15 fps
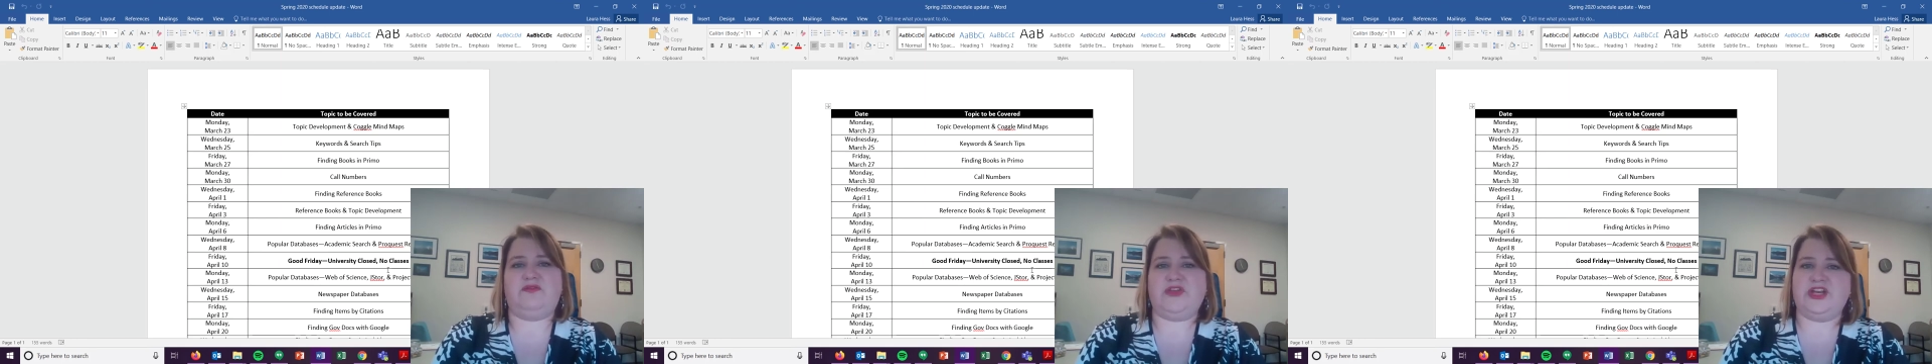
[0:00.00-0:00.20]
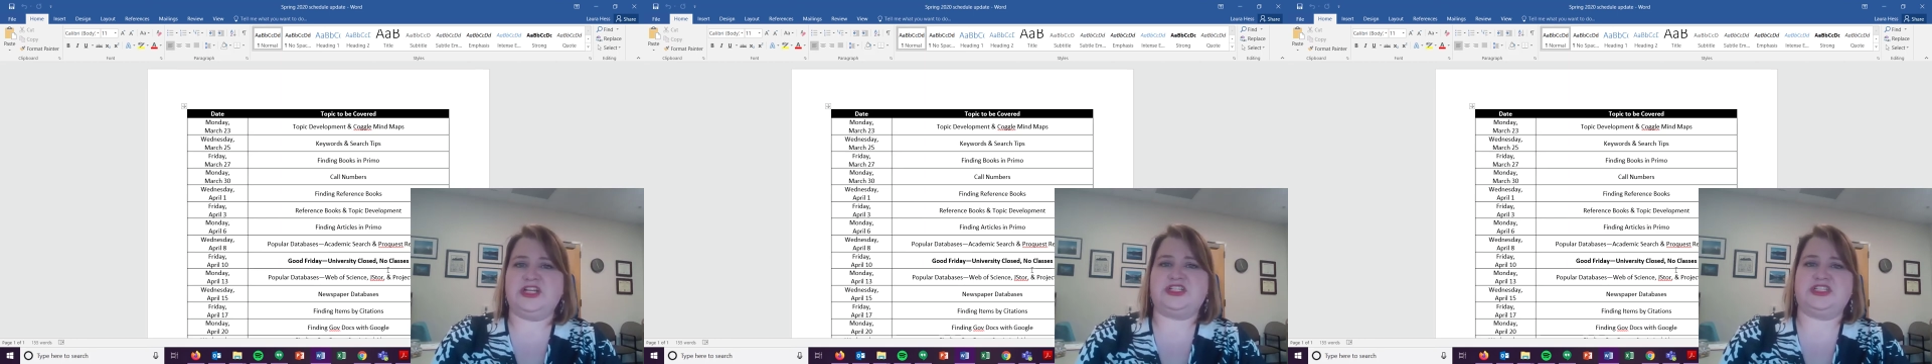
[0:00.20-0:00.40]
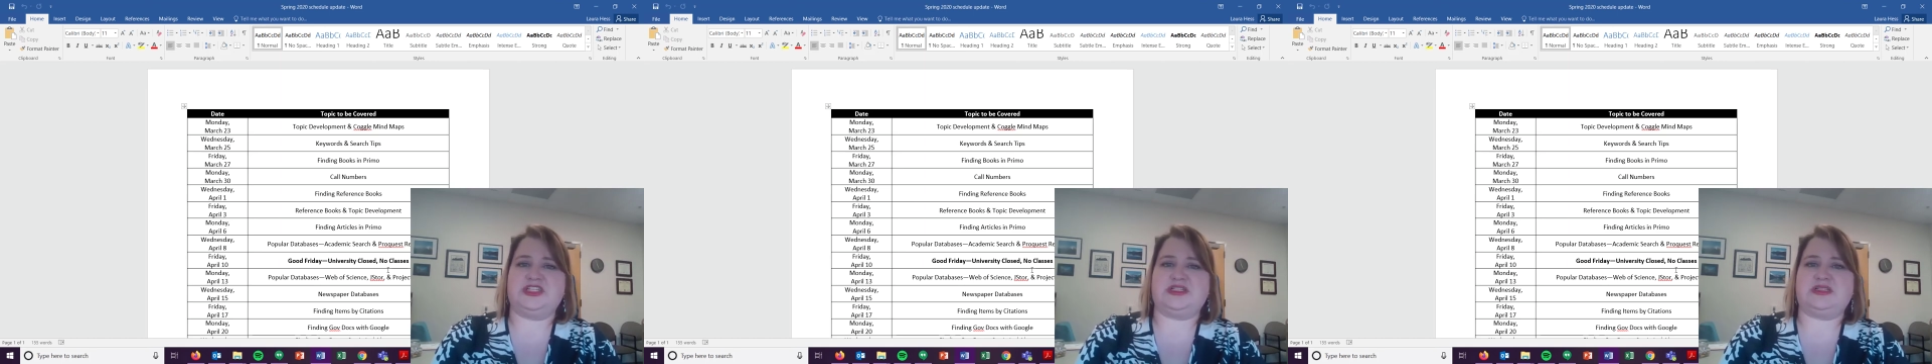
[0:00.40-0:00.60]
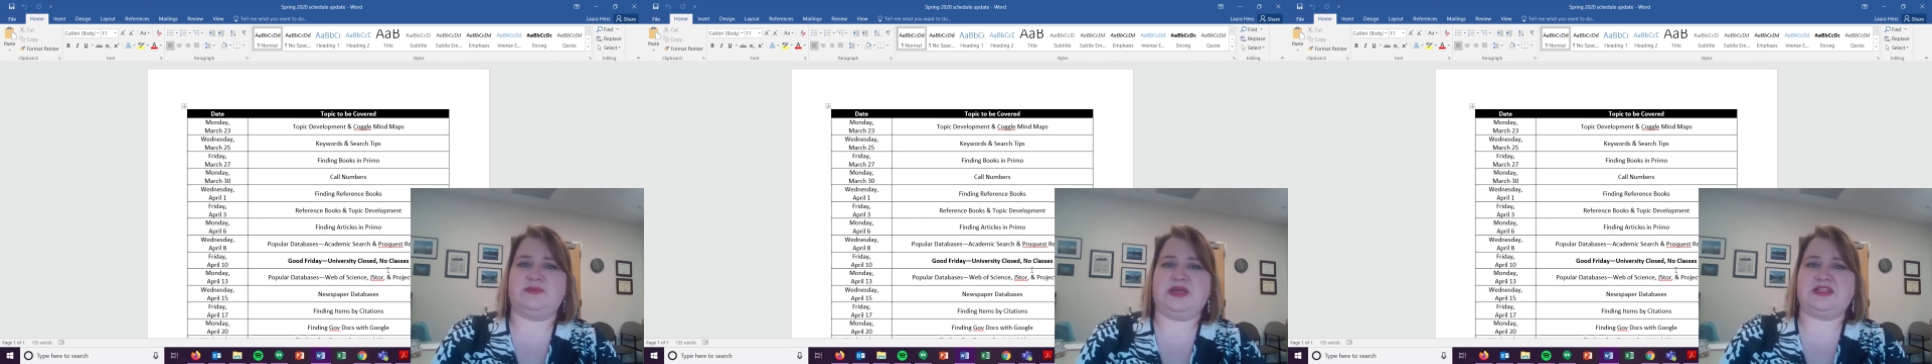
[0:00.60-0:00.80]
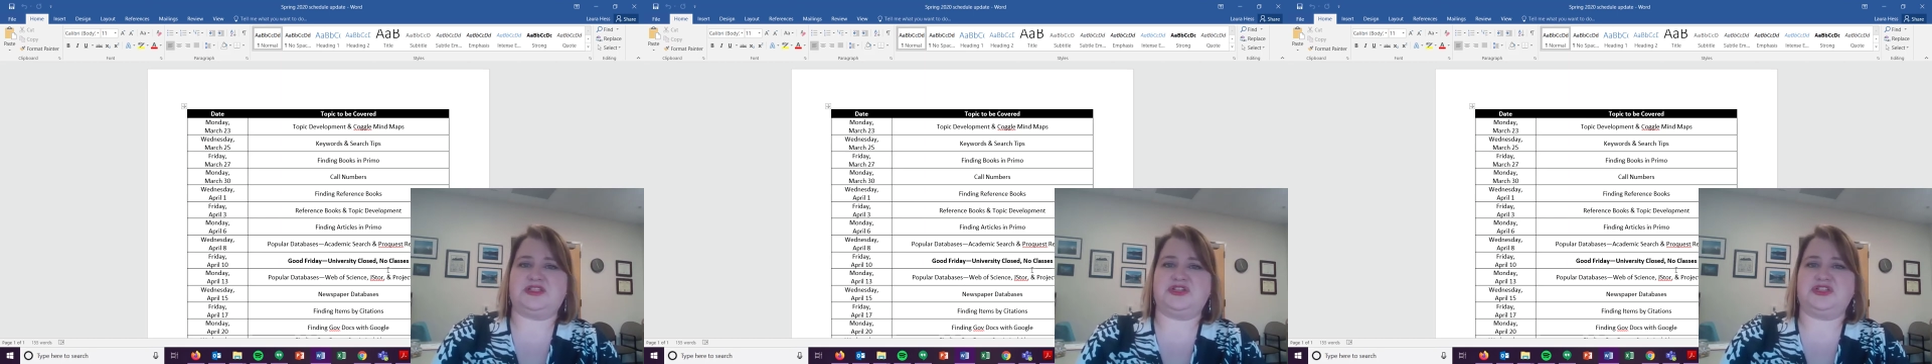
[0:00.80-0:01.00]
finish the
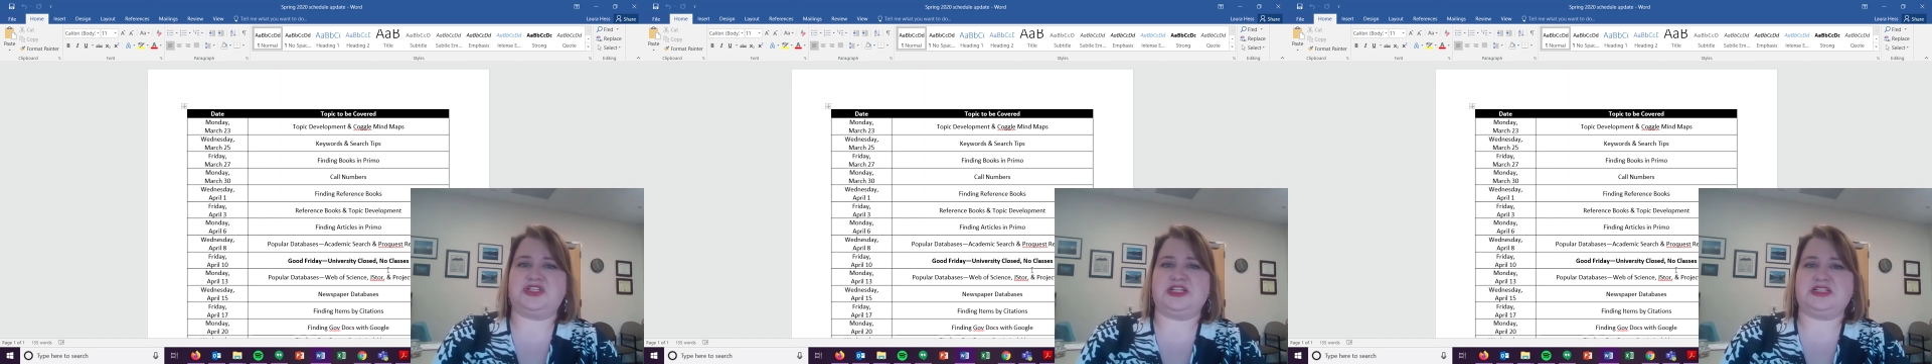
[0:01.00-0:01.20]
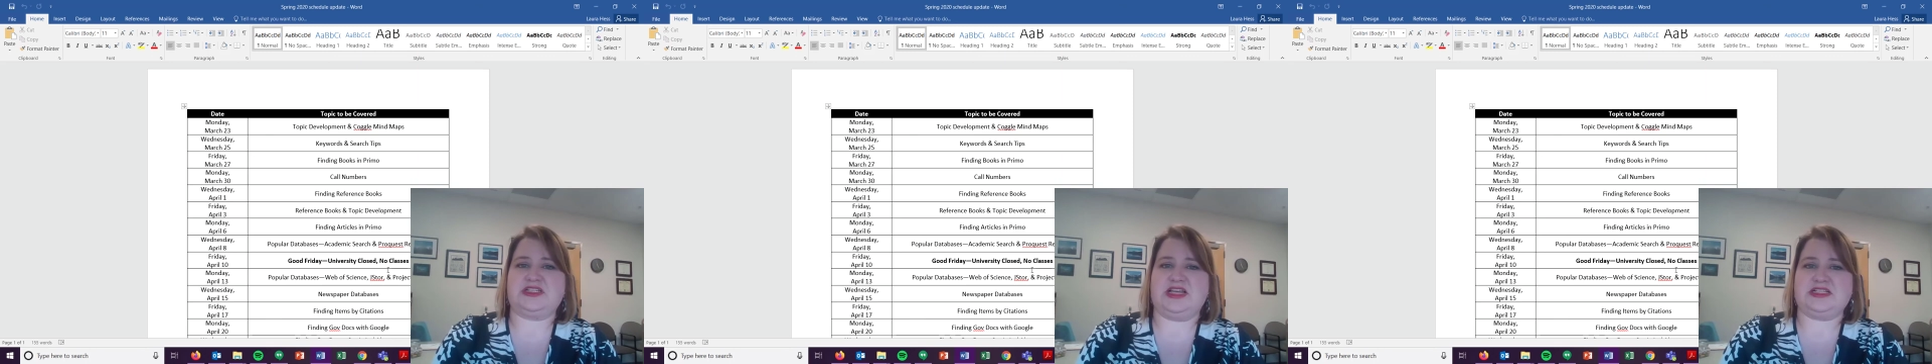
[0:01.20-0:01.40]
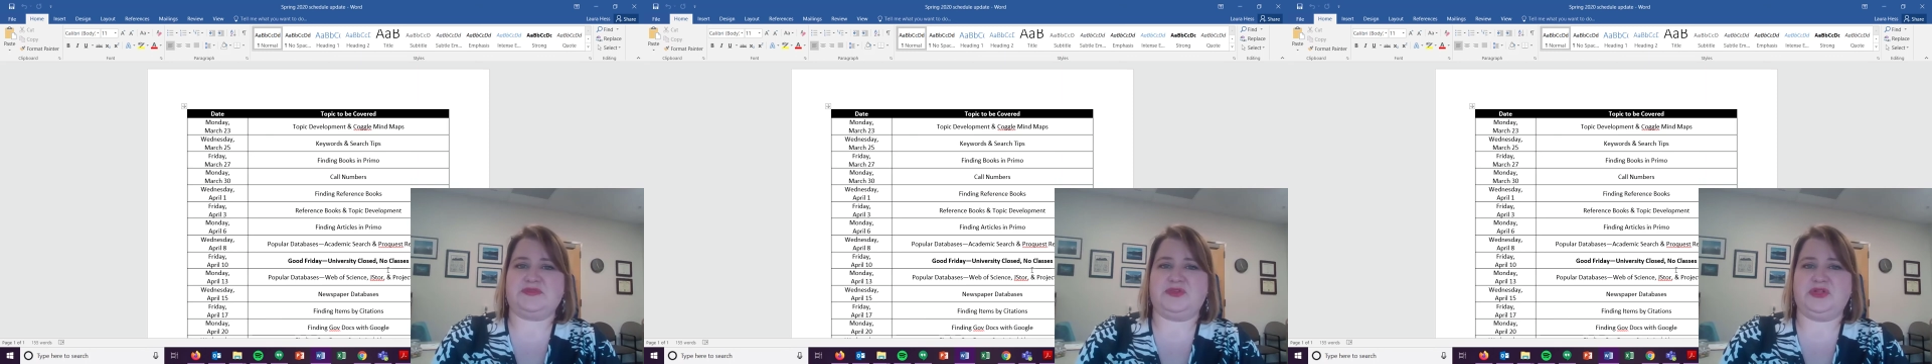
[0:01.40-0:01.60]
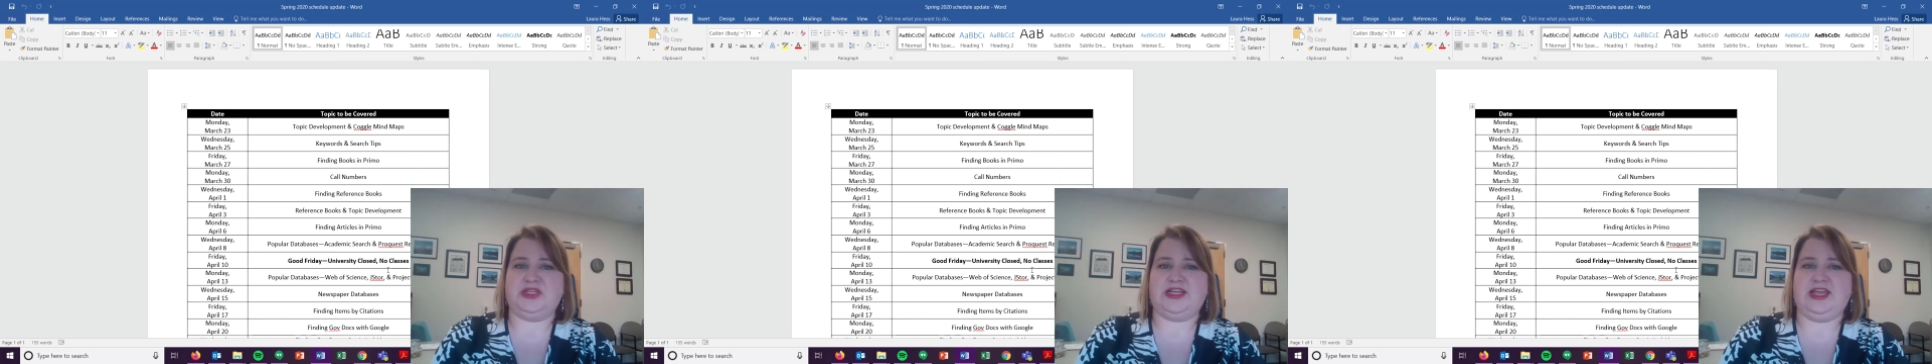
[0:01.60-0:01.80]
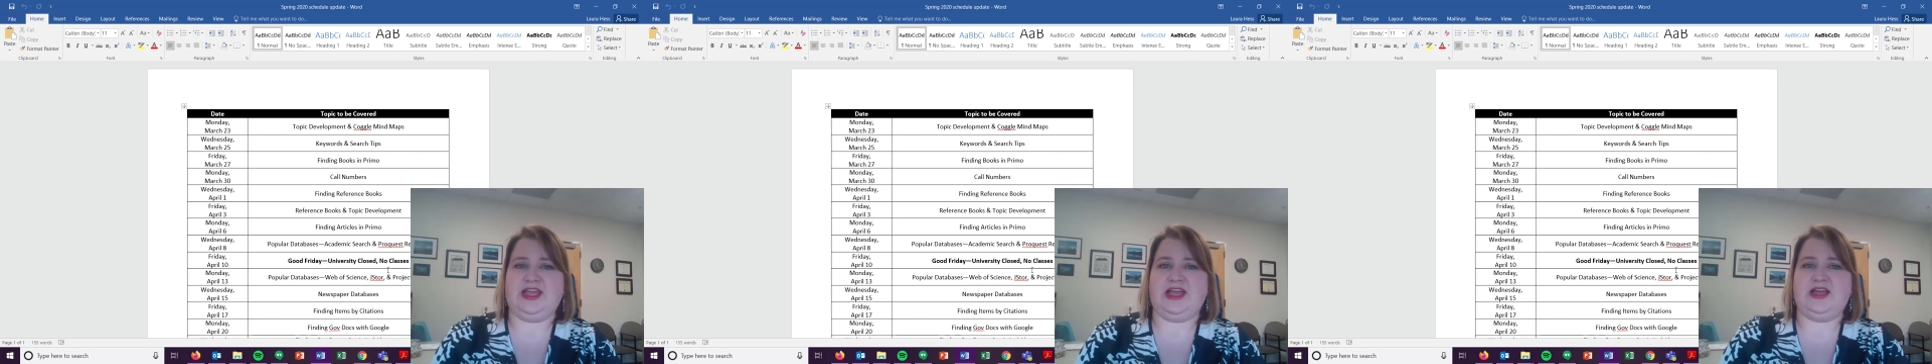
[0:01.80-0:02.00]
semester
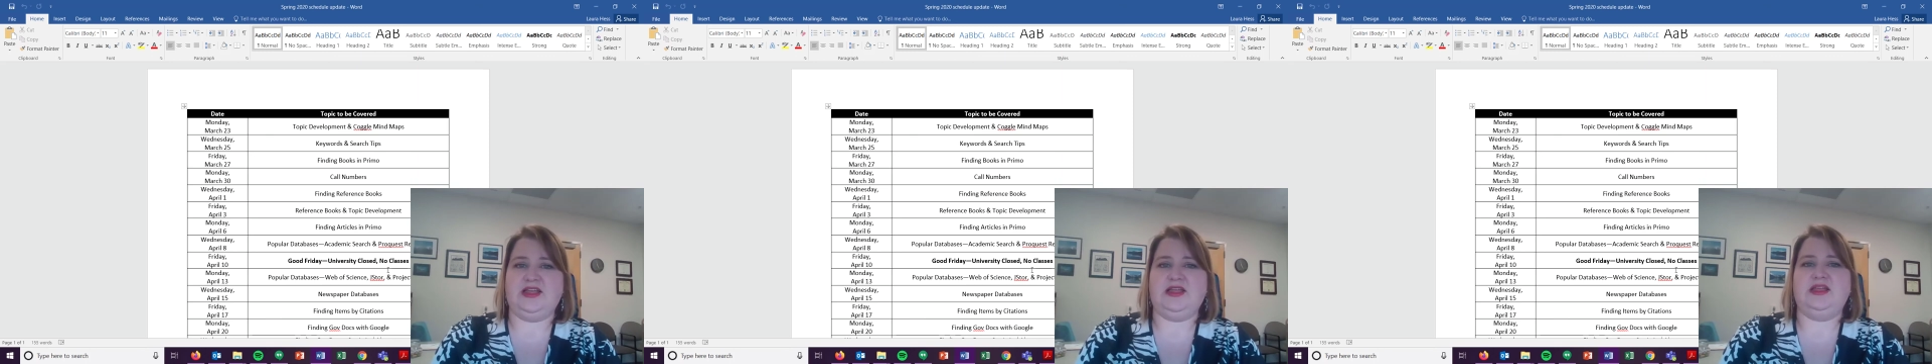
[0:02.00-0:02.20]
successfully.